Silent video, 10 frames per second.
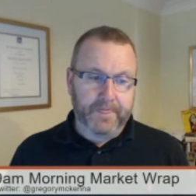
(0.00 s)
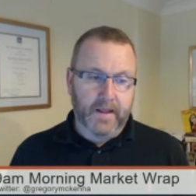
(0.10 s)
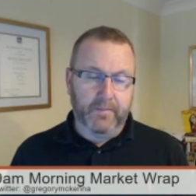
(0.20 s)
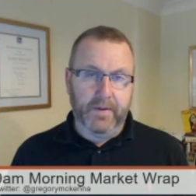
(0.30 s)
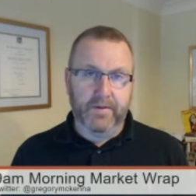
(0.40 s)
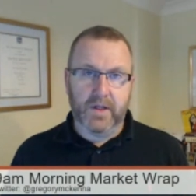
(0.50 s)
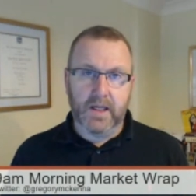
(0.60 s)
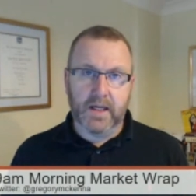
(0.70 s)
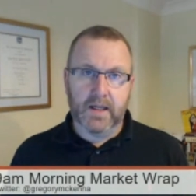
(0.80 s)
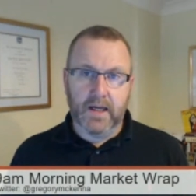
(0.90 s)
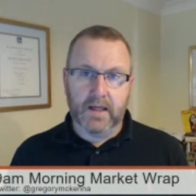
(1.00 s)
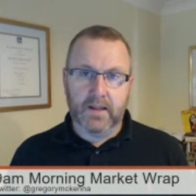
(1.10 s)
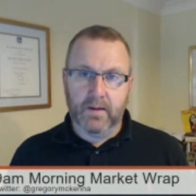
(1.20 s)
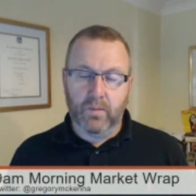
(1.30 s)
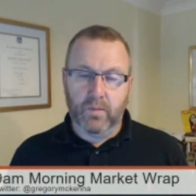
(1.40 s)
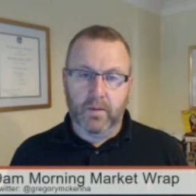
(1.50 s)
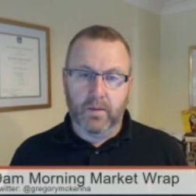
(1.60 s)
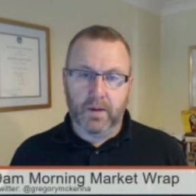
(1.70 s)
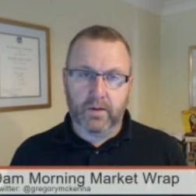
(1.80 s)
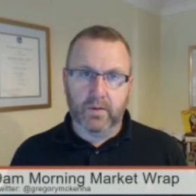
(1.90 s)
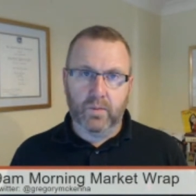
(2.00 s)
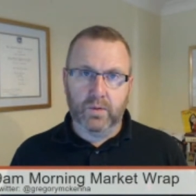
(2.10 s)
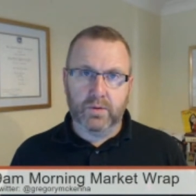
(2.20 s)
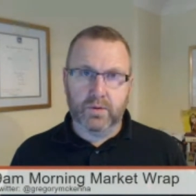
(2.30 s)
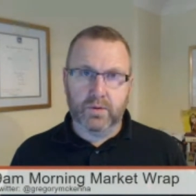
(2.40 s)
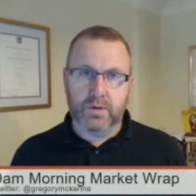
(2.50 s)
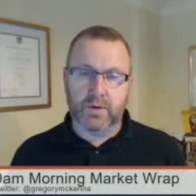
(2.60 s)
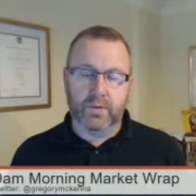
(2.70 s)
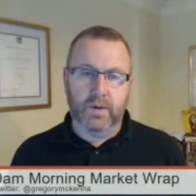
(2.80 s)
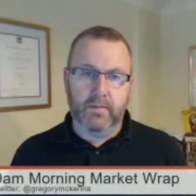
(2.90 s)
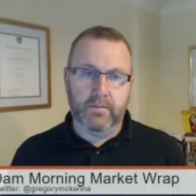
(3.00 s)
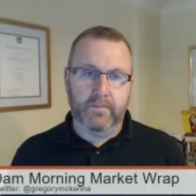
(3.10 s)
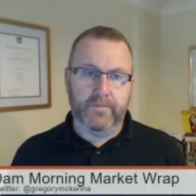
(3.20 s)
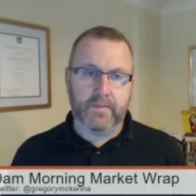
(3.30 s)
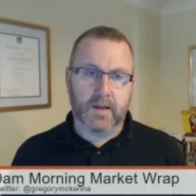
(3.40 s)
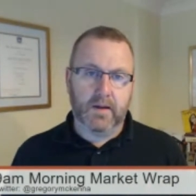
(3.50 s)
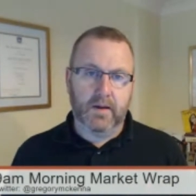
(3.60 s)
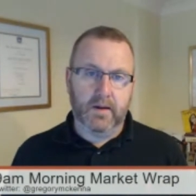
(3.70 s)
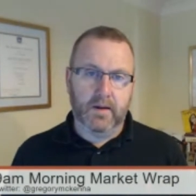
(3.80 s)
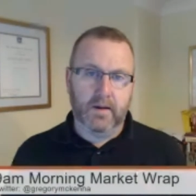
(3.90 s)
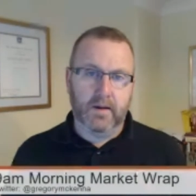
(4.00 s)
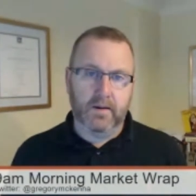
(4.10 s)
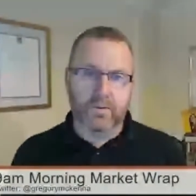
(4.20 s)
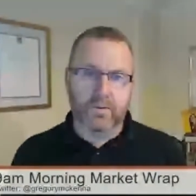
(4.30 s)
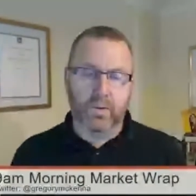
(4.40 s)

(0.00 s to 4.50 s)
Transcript: bit of a yin and a yang there. A bloke that wants to do more